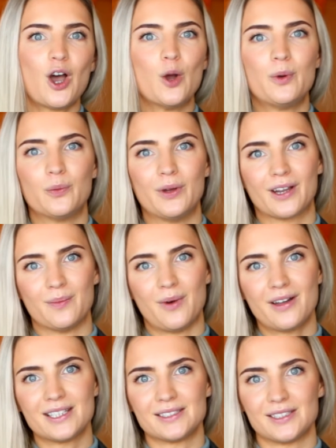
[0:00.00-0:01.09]
open when
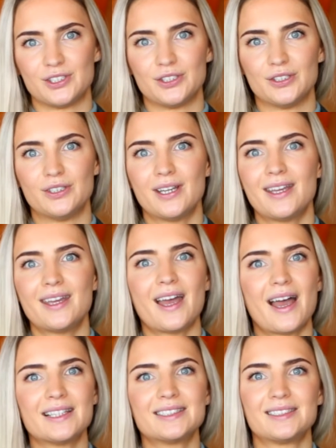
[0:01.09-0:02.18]
command is issued,
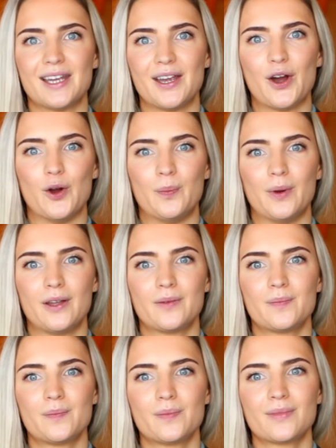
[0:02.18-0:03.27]
and stay
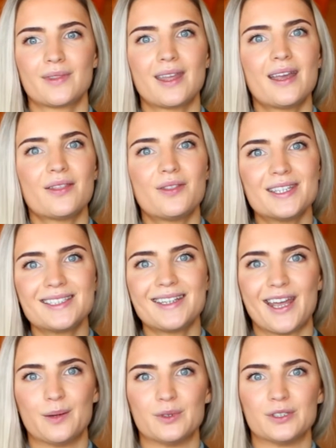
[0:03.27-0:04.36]
open. This
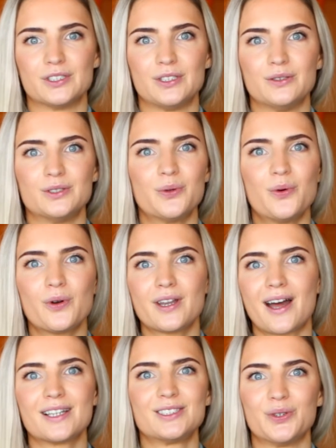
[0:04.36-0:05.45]
enables you to
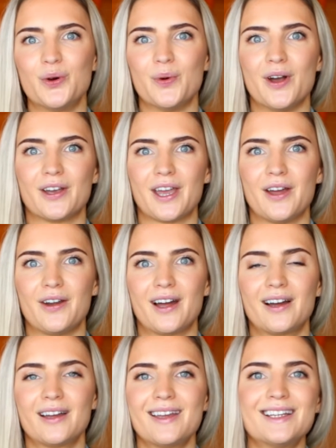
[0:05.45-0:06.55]
organize your work
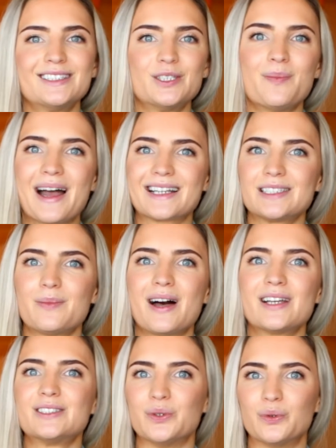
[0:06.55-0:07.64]
area to
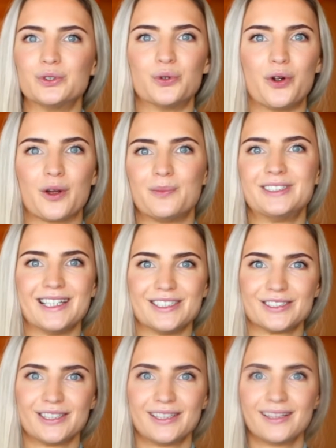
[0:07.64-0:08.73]
maximize your drawing
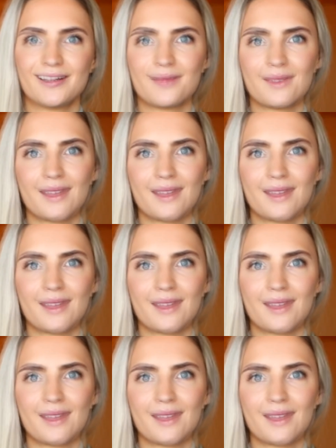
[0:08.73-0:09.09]
potential.